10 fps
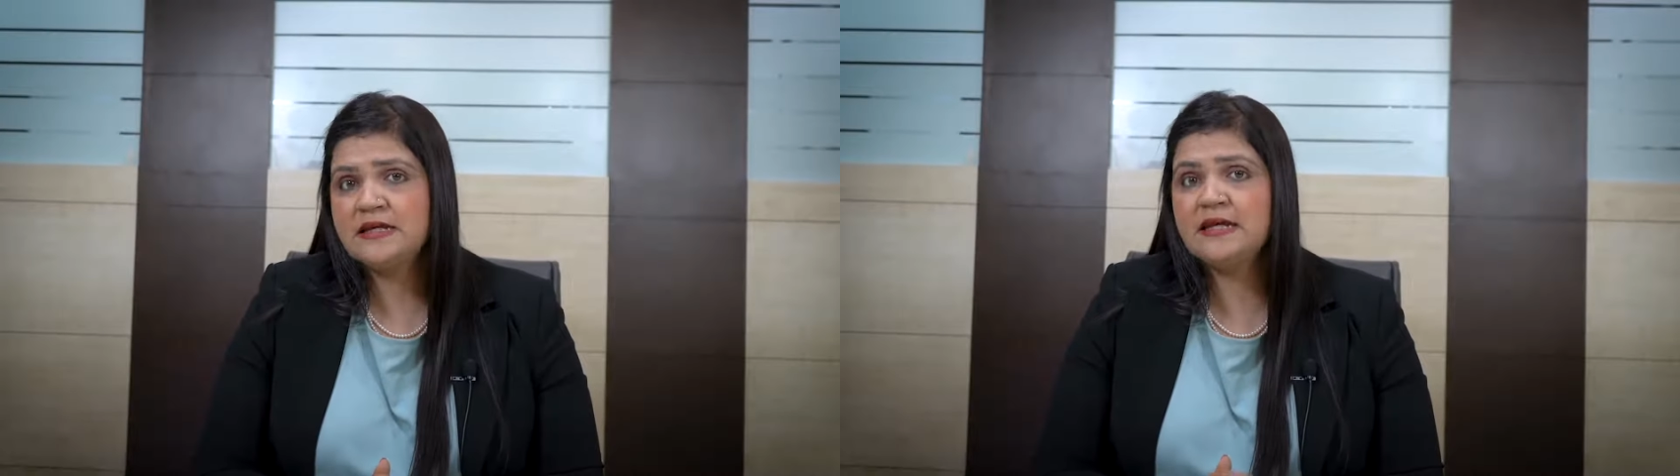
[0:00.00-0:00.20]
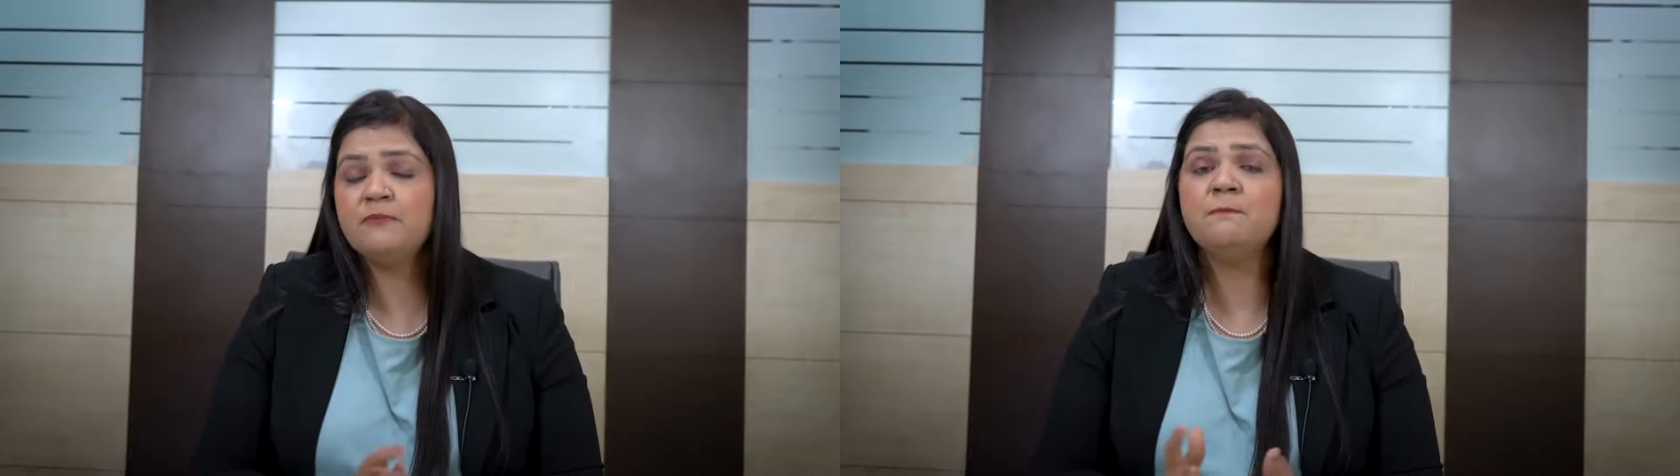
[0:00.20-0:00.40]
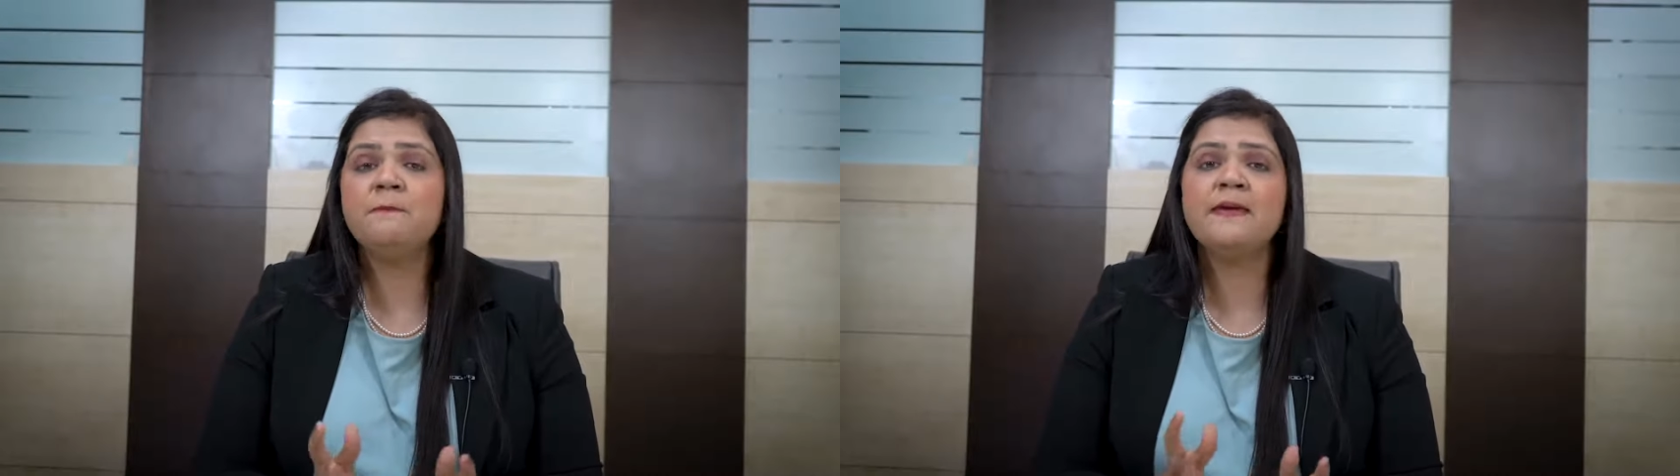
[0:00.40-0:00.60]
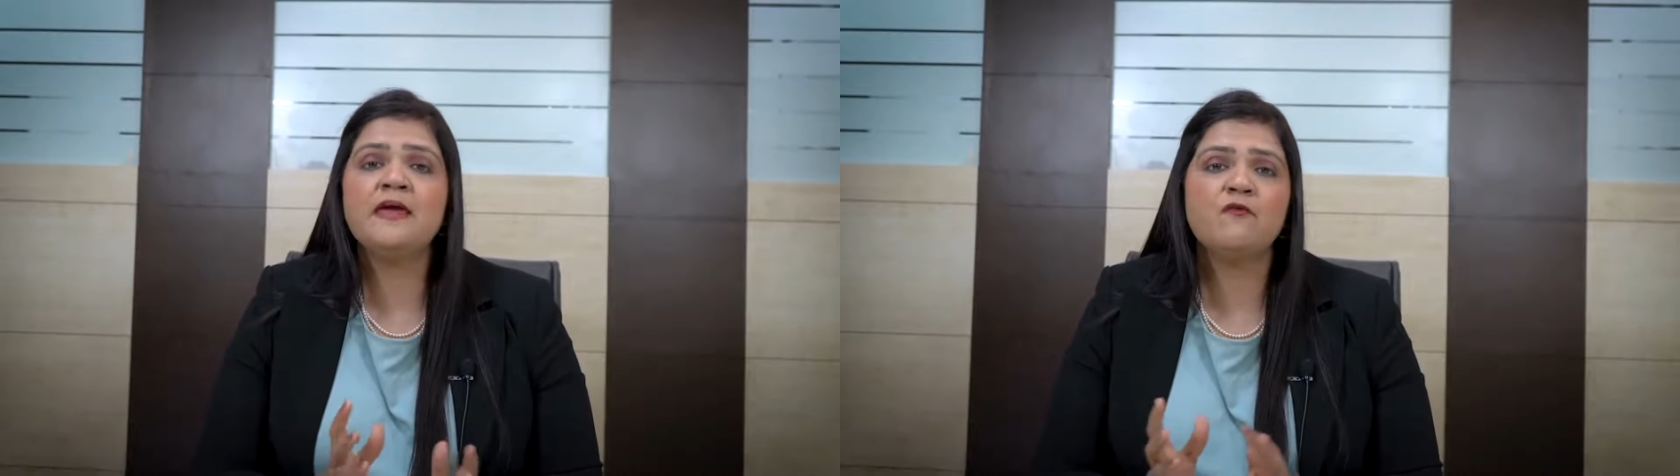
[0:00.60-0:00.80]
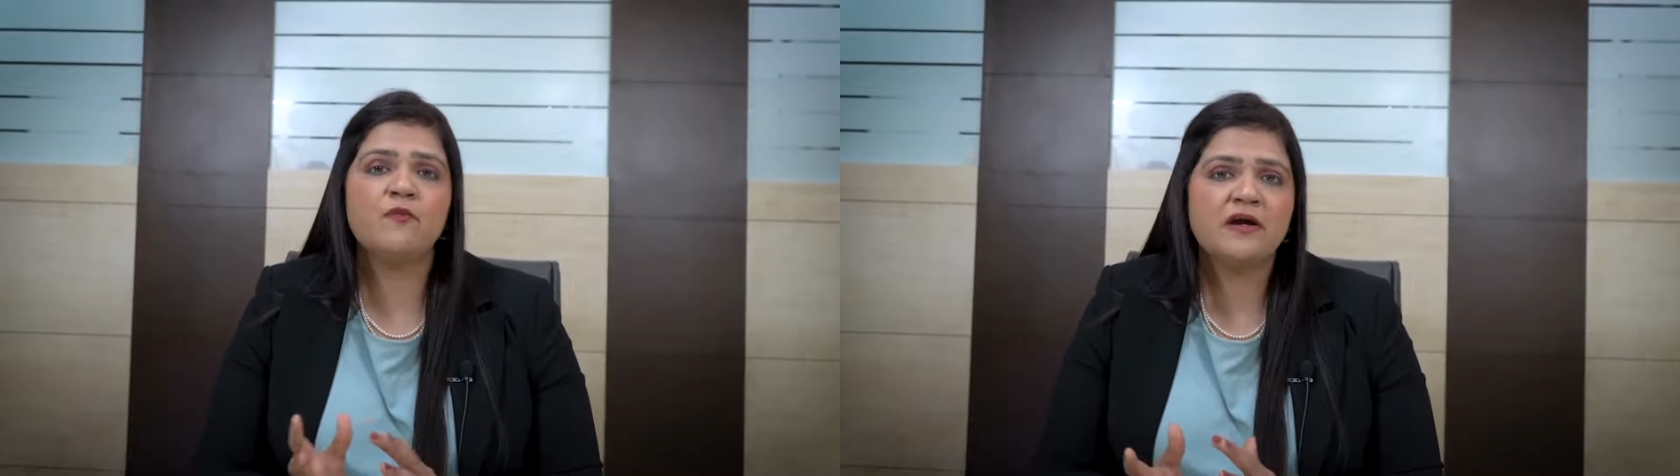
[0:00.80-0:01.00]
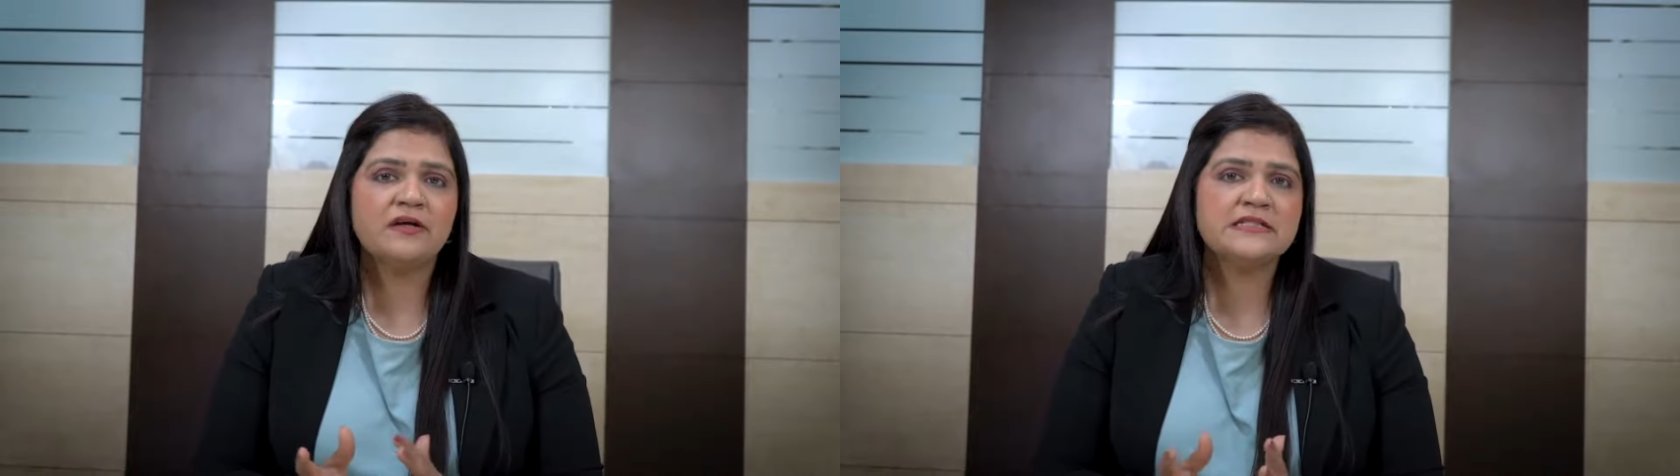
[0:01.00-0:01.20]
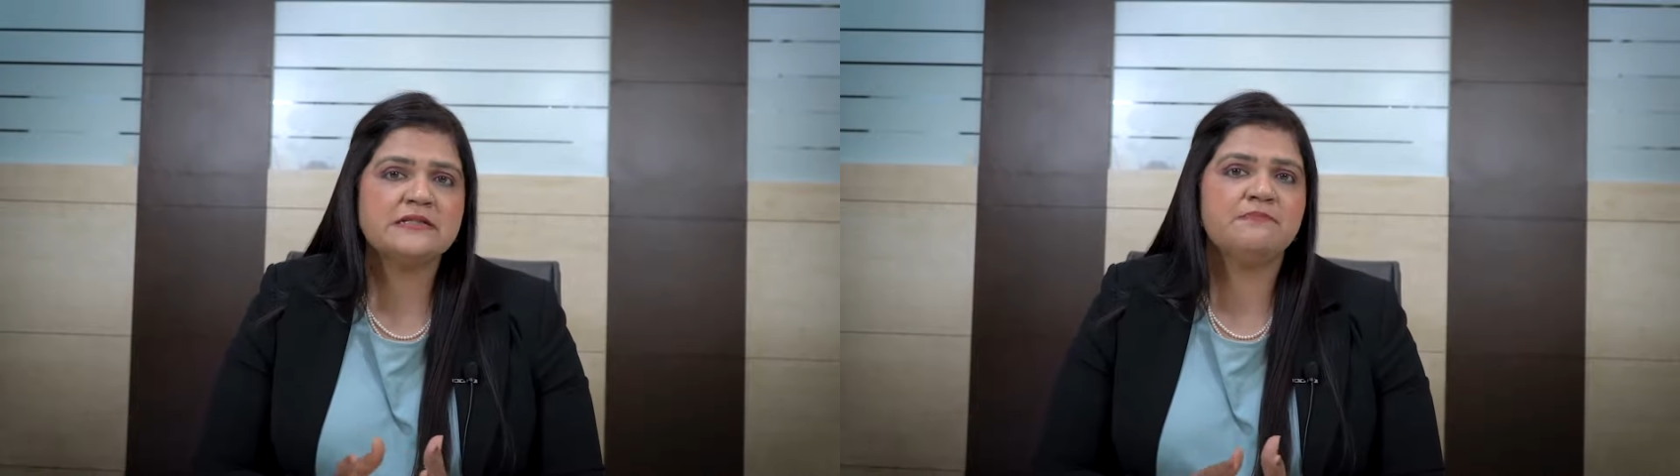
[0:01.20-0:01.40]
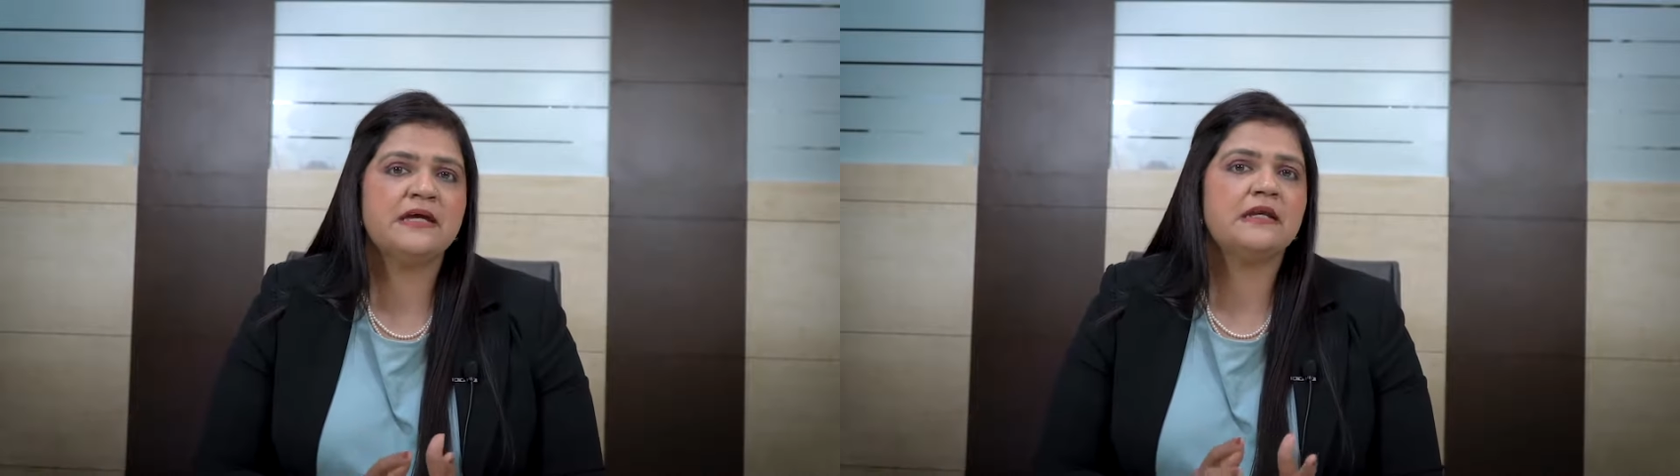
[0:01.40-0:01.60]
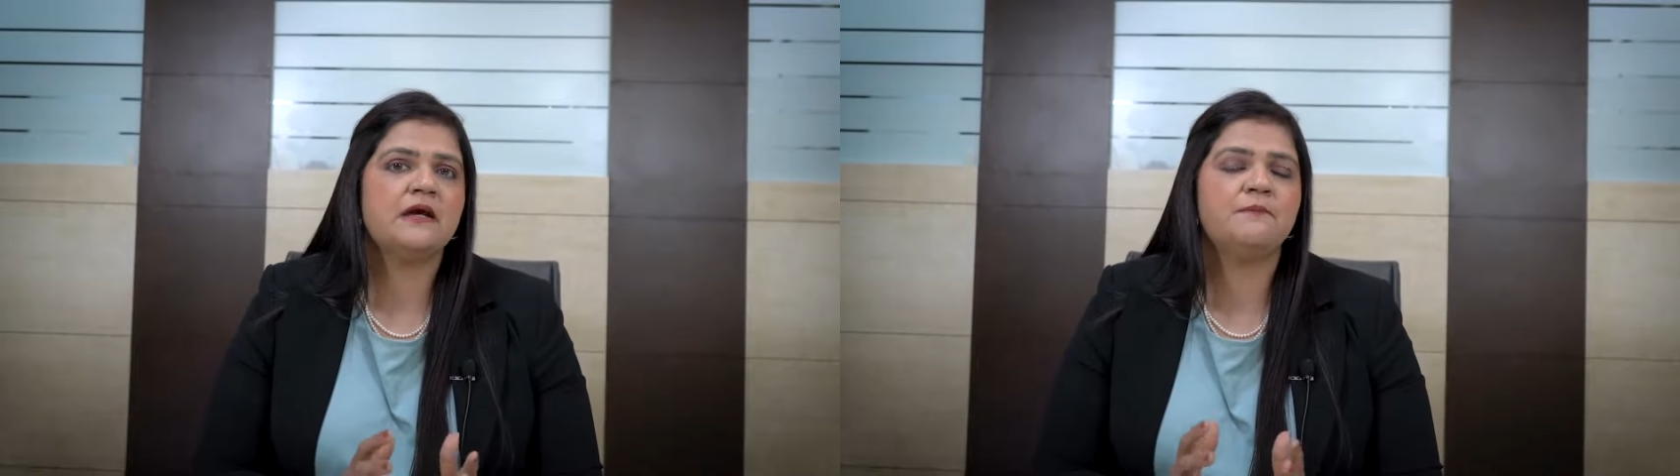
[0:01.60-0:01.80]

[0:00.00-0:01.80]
it may vary depending